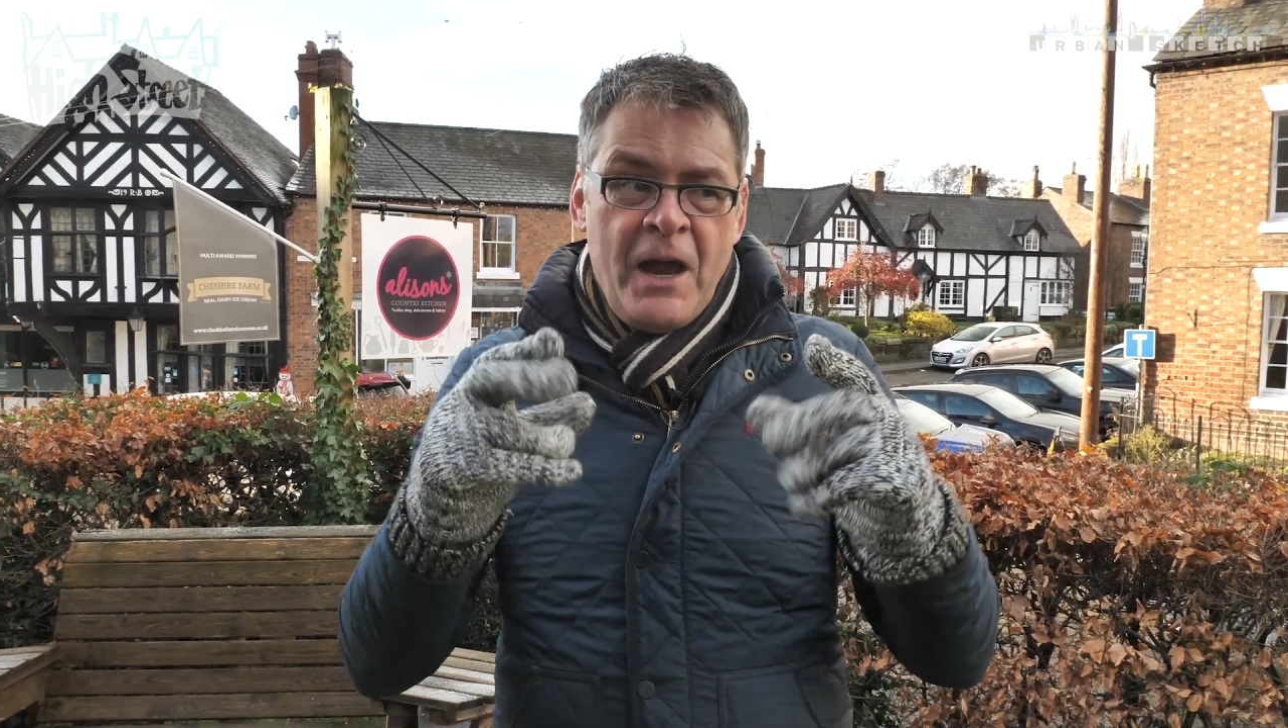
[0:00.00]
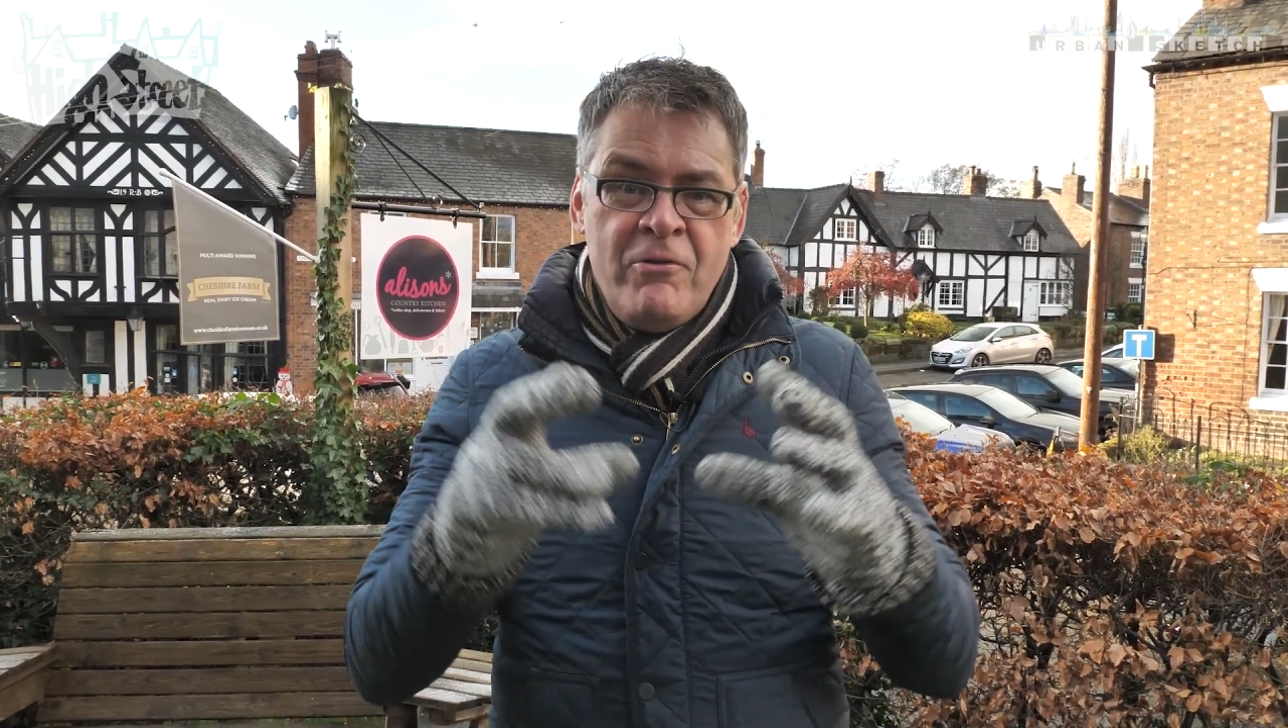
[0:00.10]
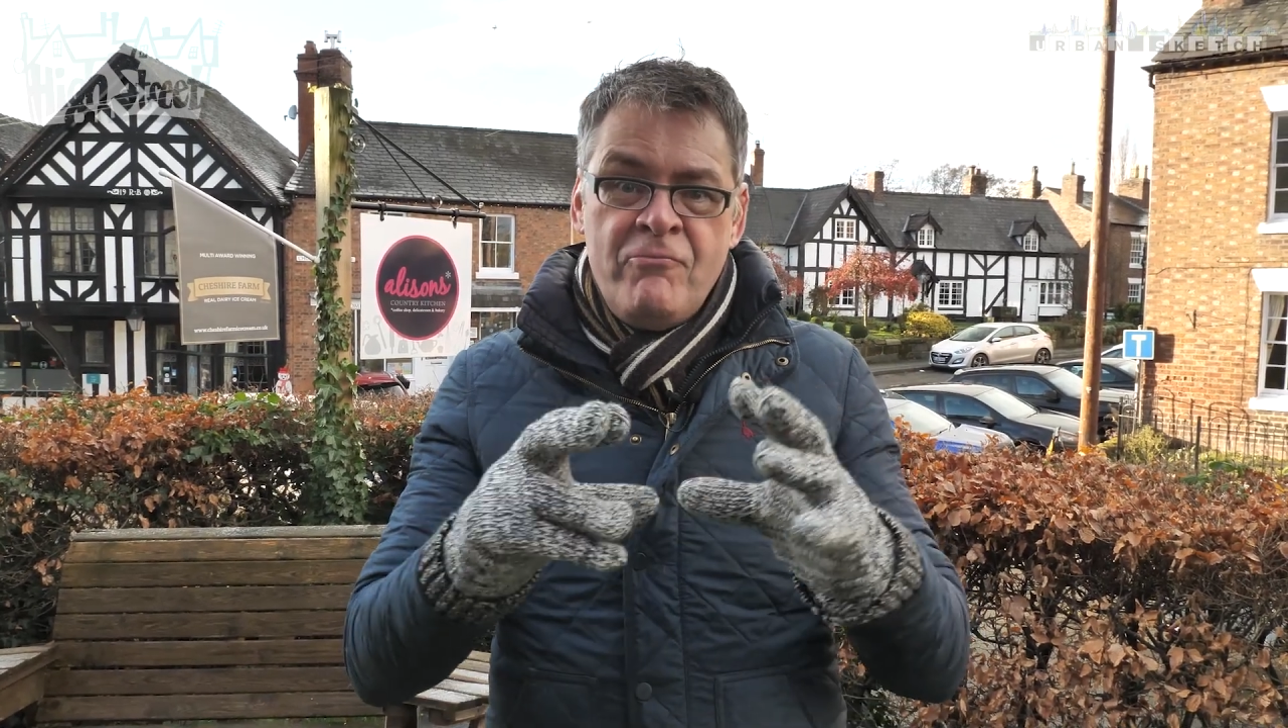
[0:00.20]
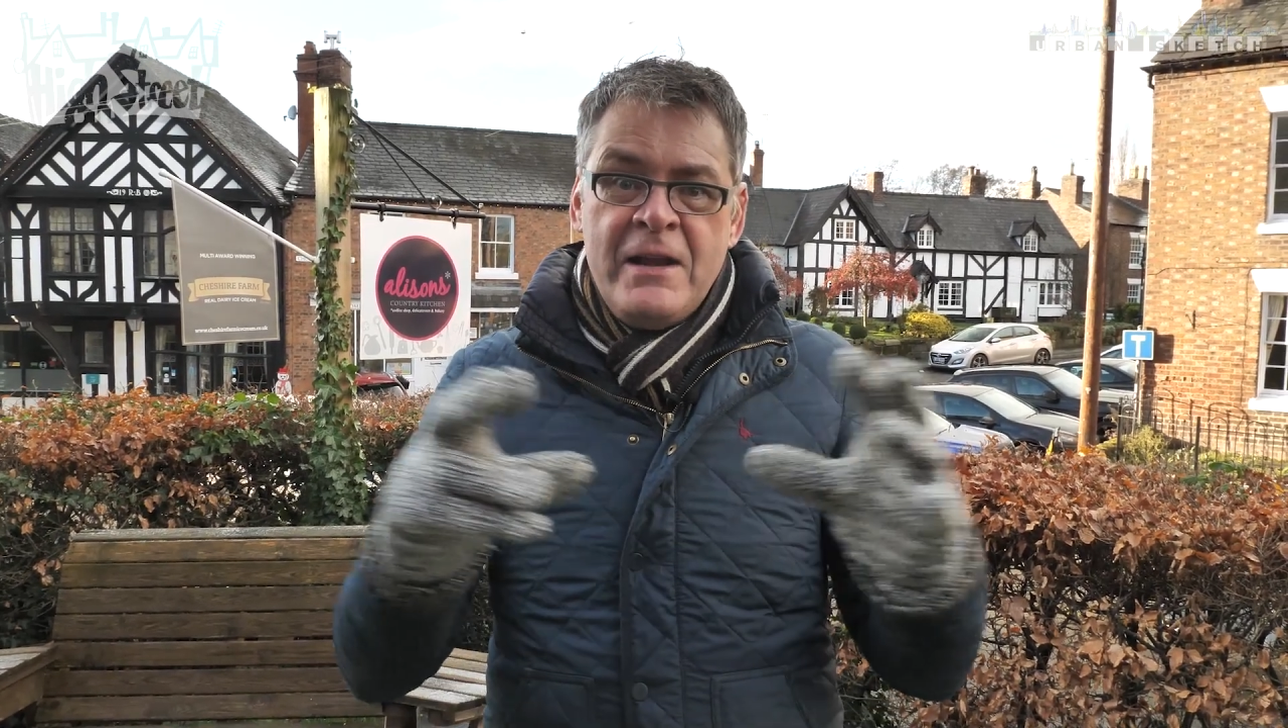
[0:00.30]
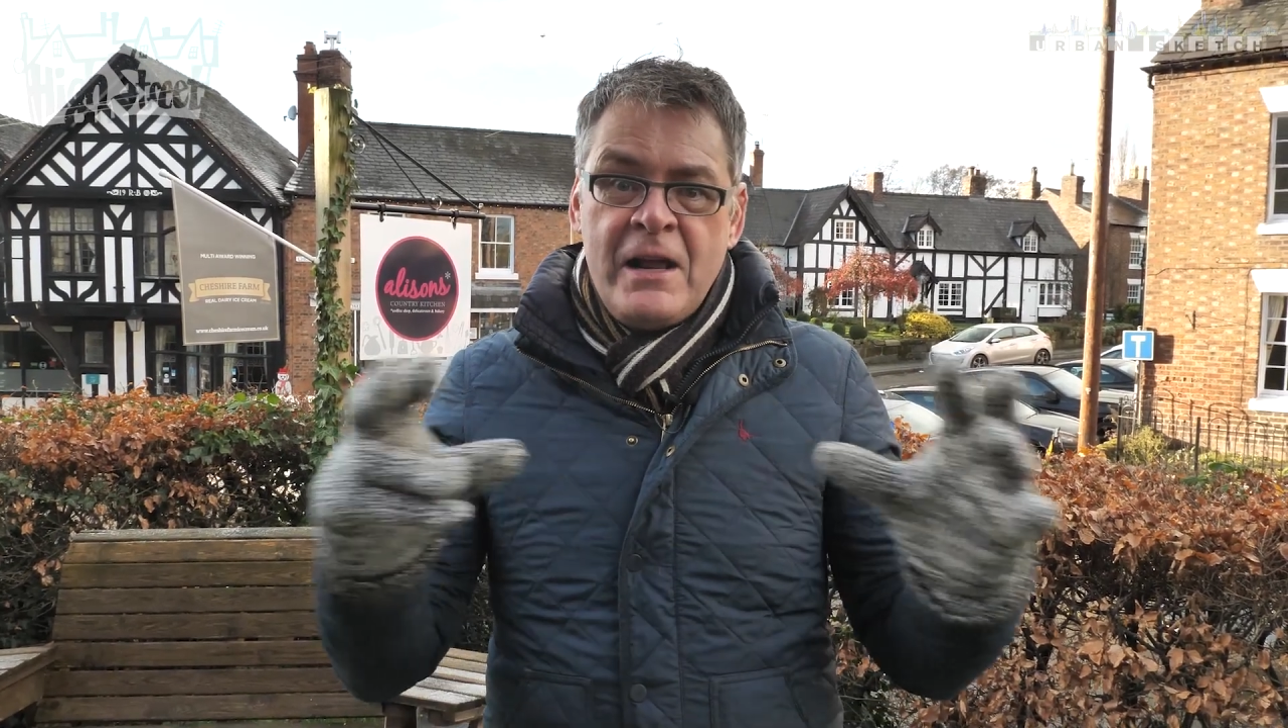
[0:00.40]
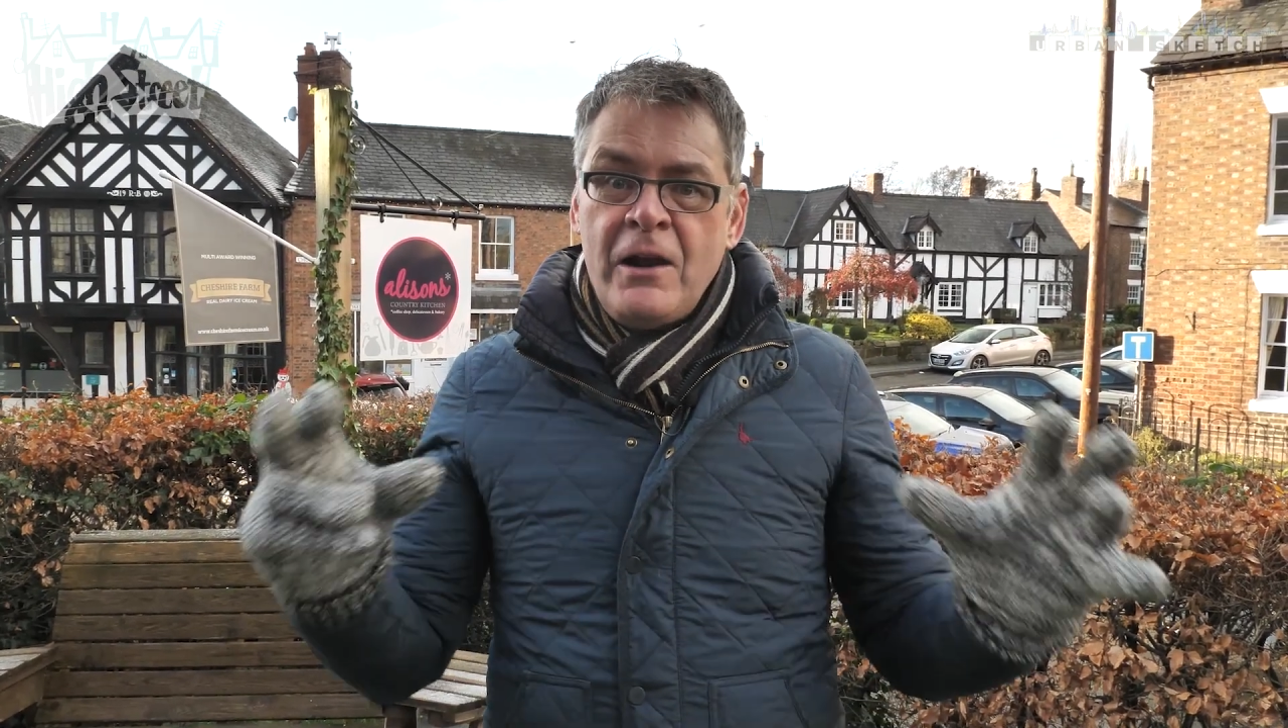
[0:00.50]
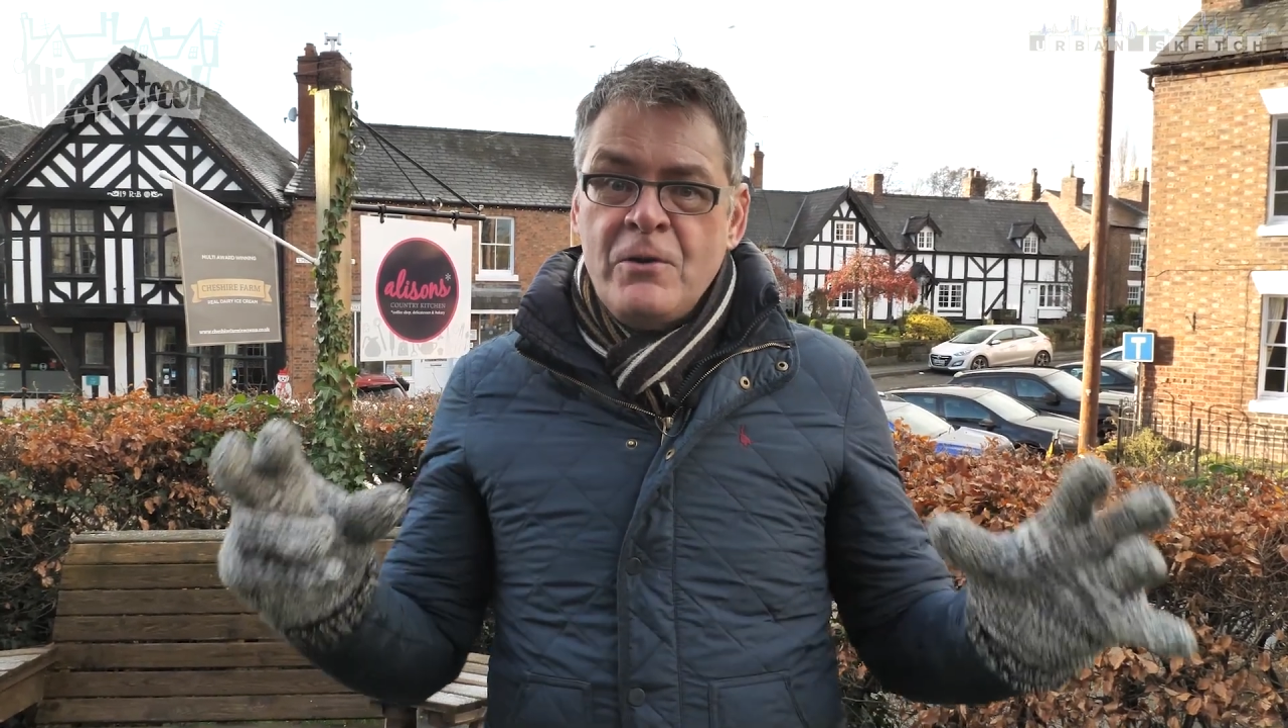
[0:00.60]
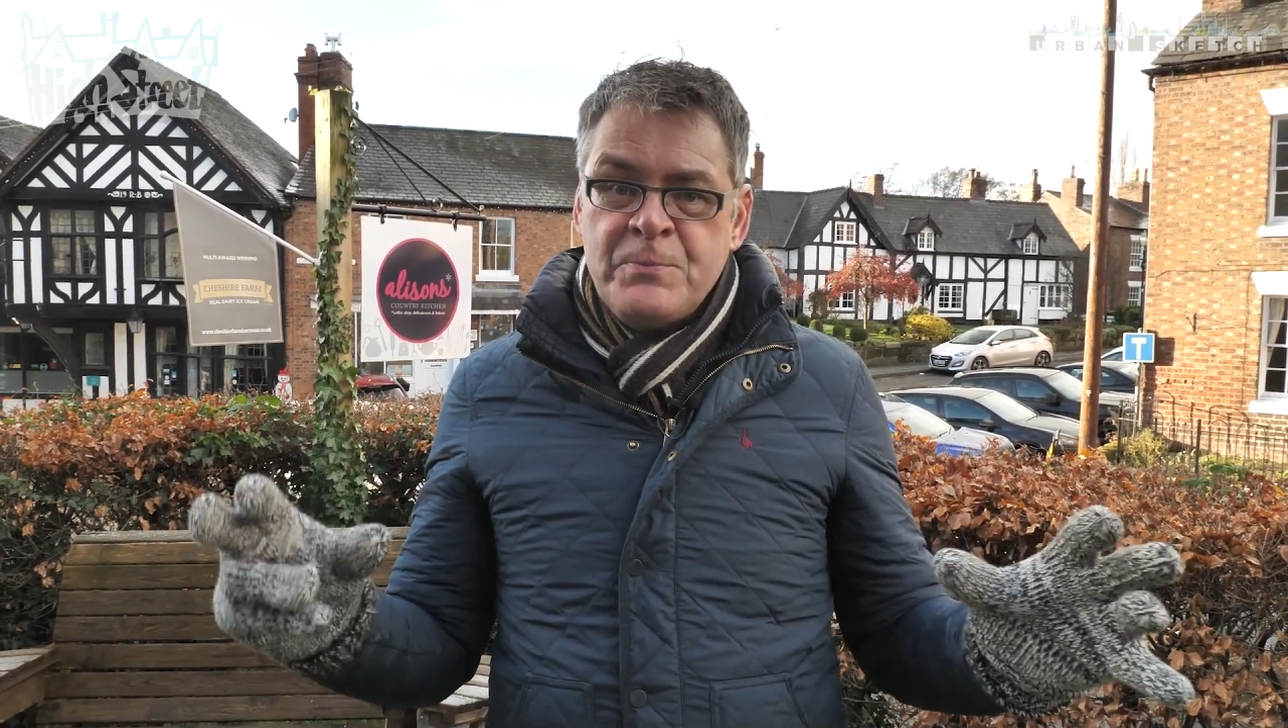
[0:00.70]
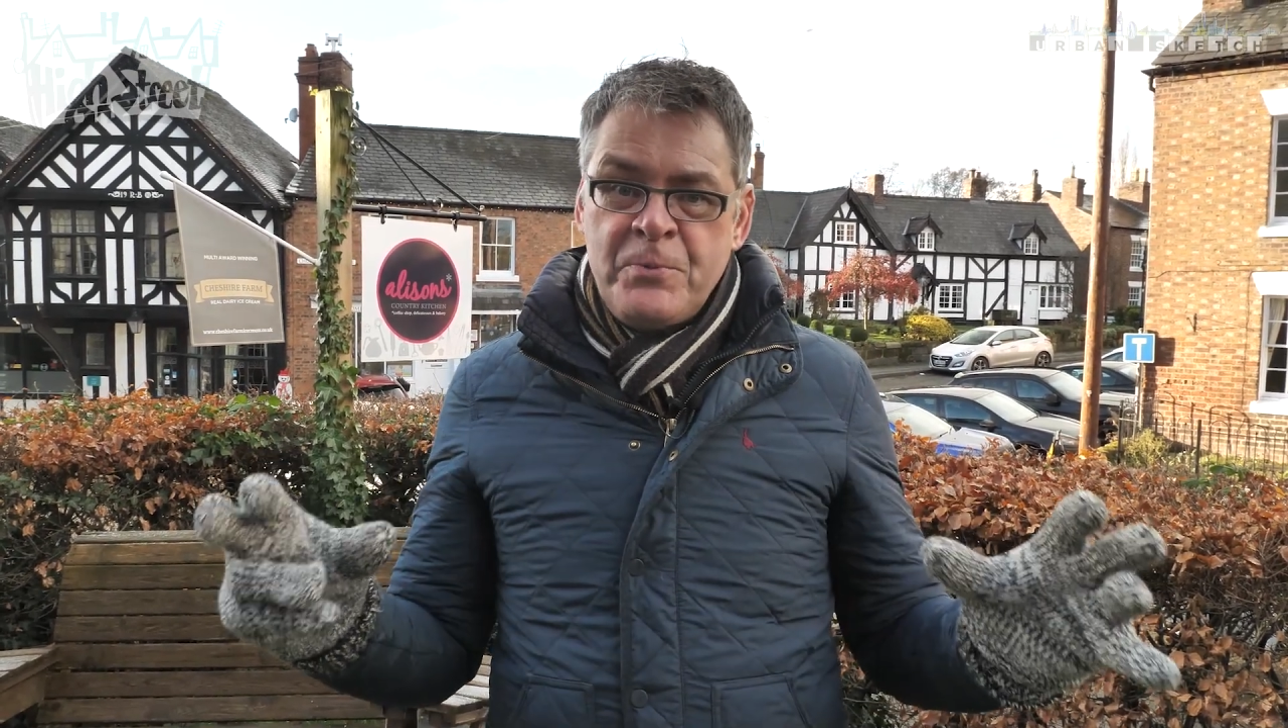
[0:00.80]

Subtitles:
are in really close